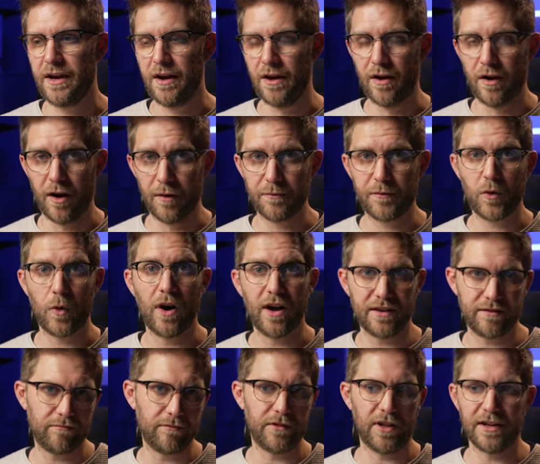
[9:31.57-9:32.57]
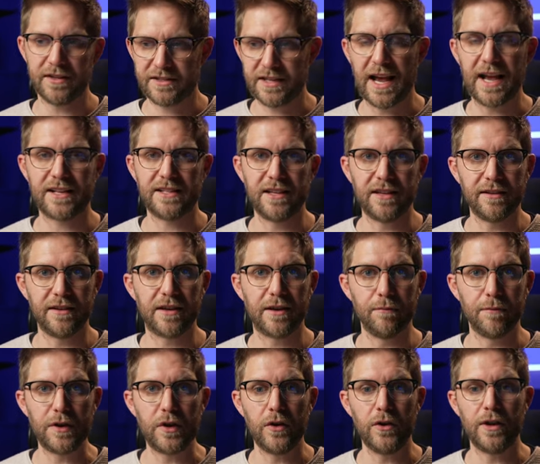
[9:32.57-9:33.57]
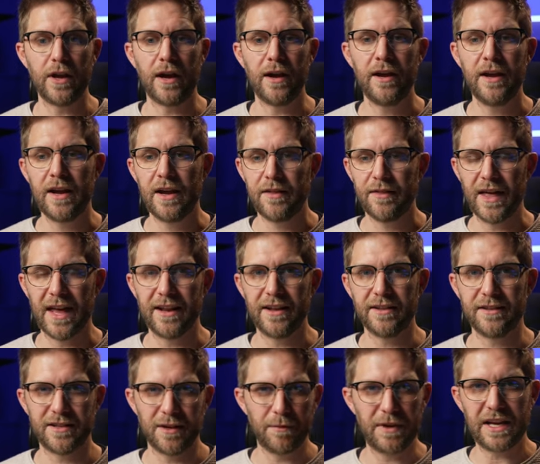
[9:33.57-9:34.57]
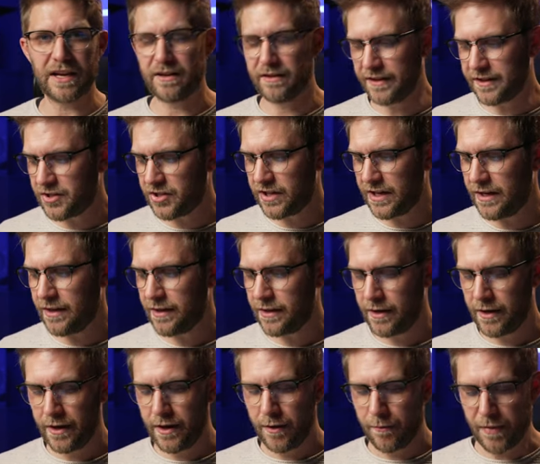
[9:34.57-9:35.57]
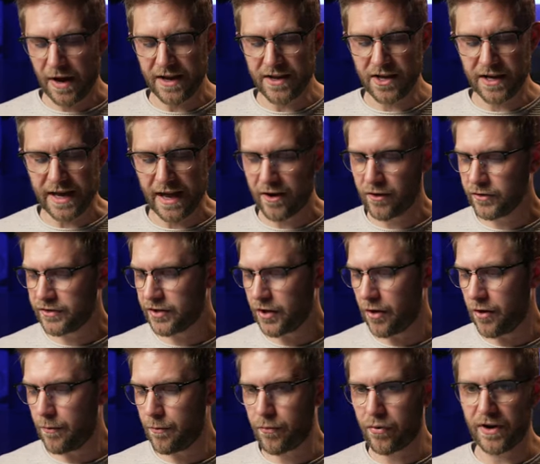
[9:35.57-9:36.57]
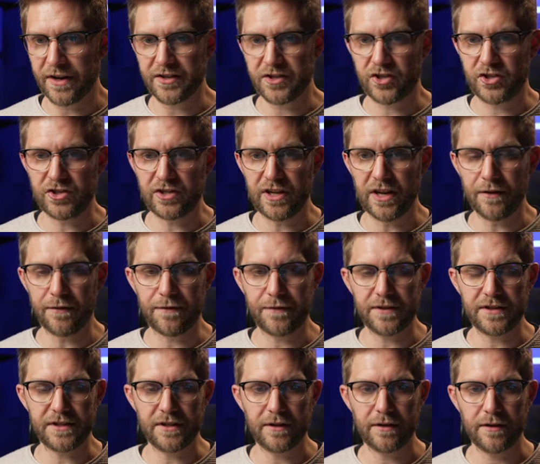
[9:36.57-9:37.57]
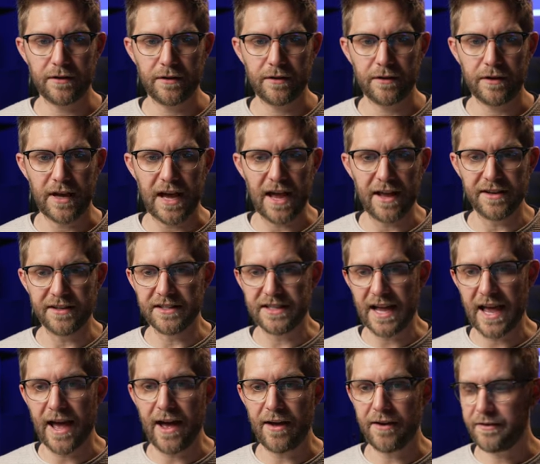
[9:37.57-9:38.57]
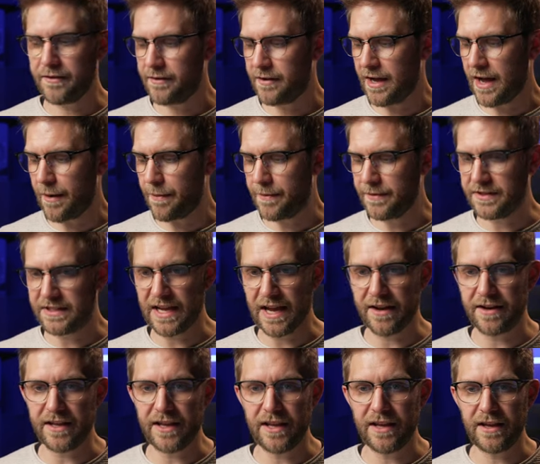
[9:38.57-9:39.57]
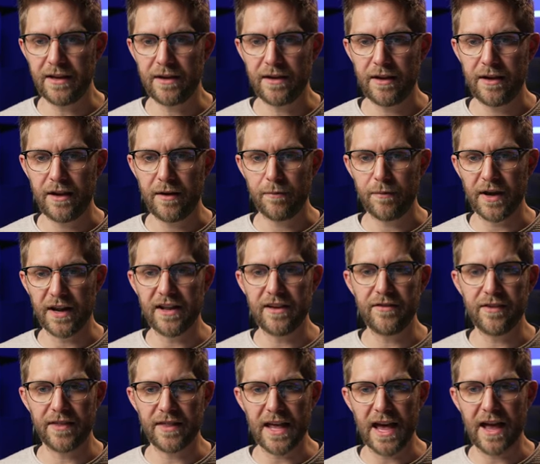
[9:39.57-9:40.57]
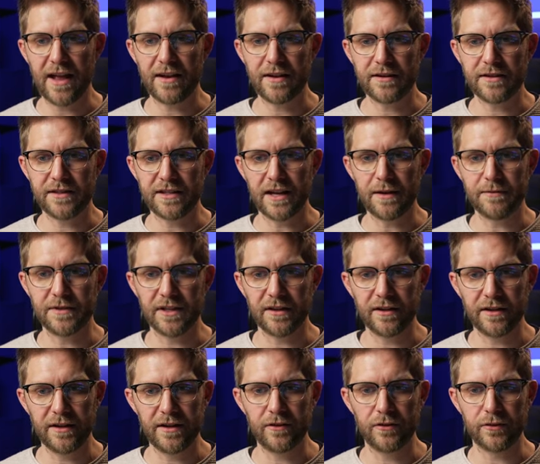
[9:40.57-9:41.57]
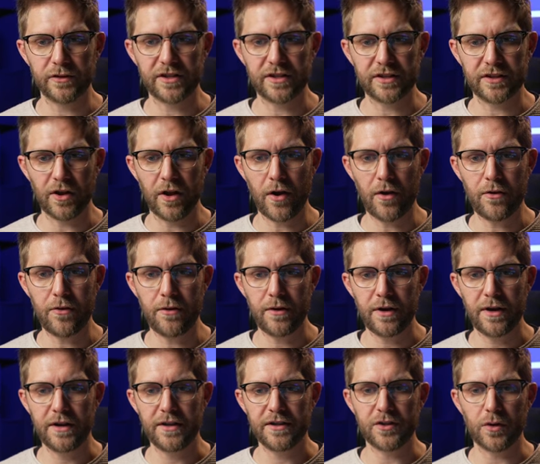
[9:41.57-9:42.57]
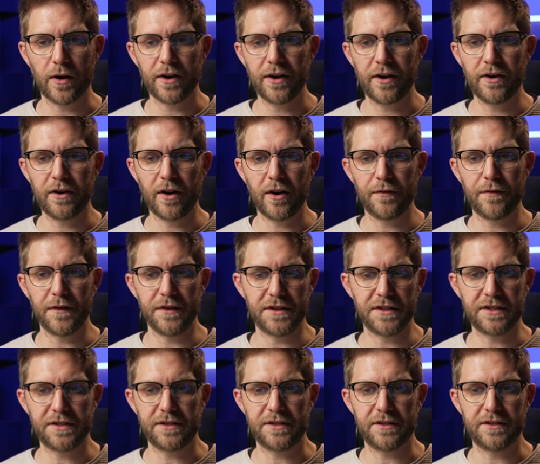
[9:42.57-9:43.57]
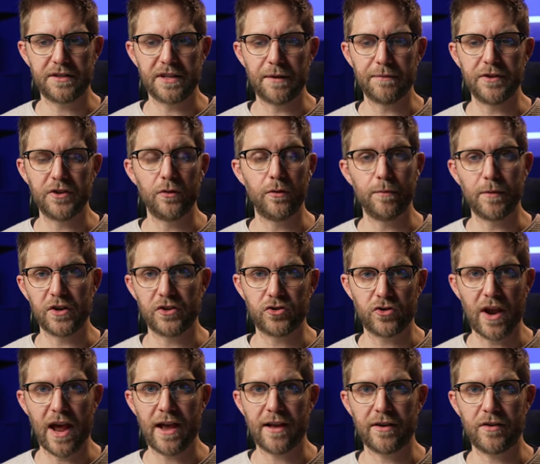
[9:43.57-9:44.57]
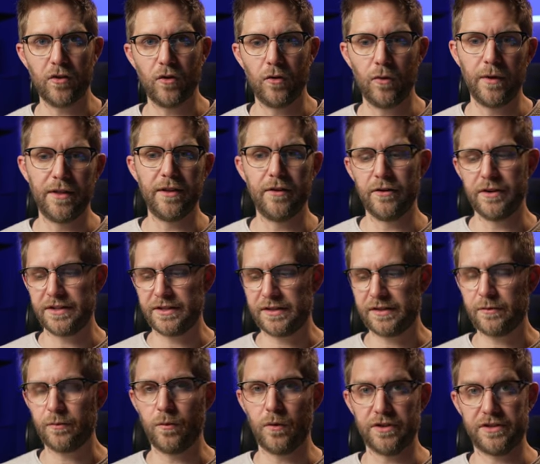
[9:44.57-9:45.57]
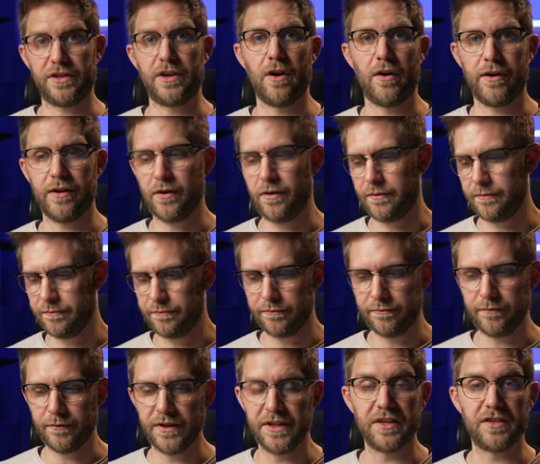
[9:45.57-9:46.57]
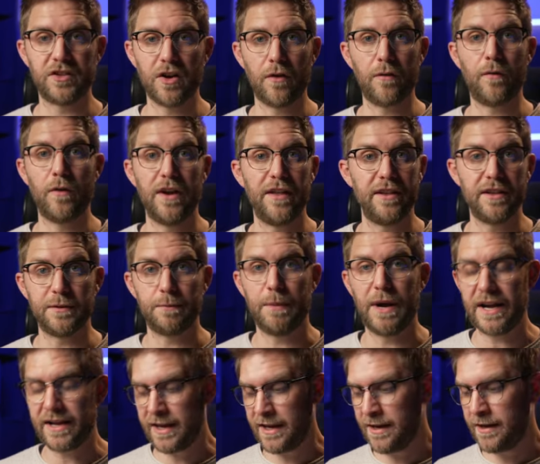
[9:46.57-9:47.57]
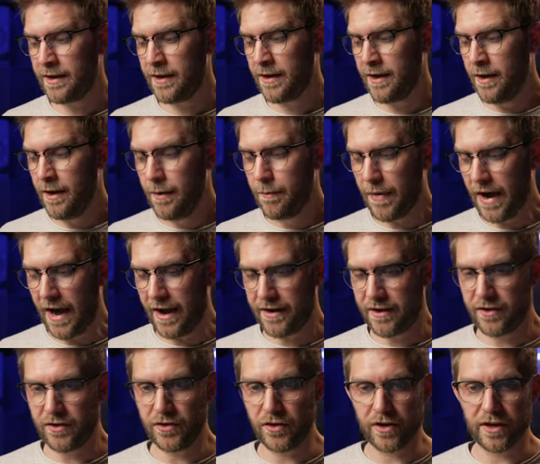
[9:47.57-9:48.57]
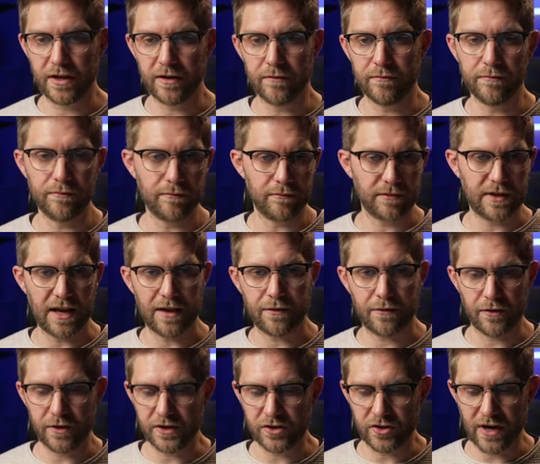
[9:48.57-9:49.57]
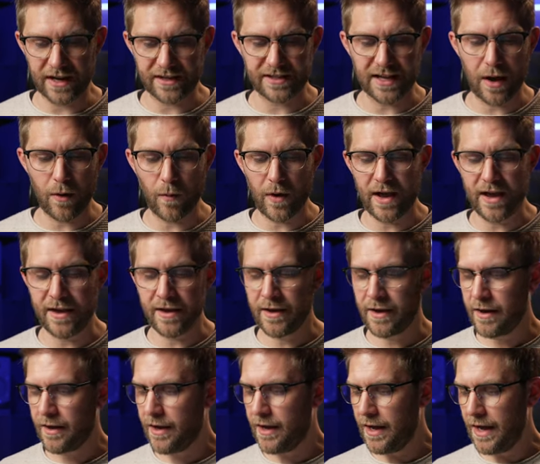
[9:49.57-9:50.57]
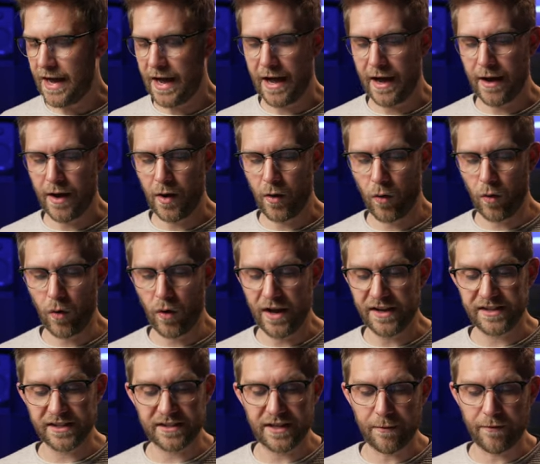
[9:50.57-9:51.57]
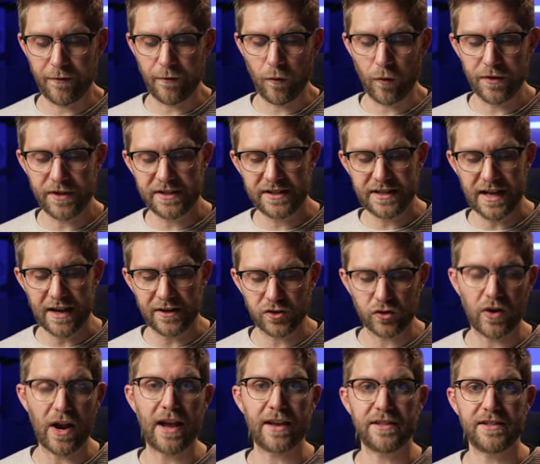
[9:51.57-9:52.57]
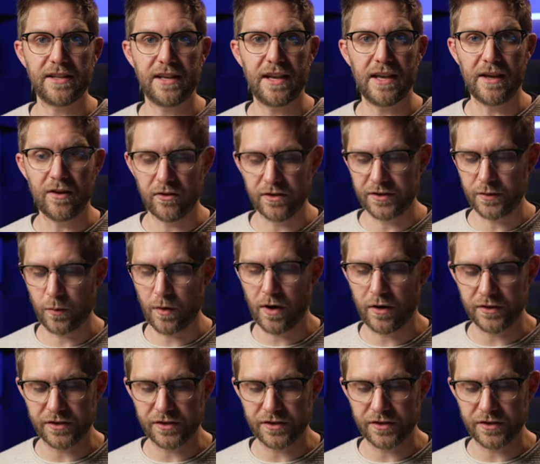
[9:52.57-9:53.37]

I'm quite like taxing the computer that it's a bit glitchy, but you can also press Shift and down, up and down here. But even that seems a little slow. So I don't know if it's something to do with my track or whether it's what's going on with the software that's buggy, but you can get through your tracks that way. Uh, or as I said before, this is our tracks here as well.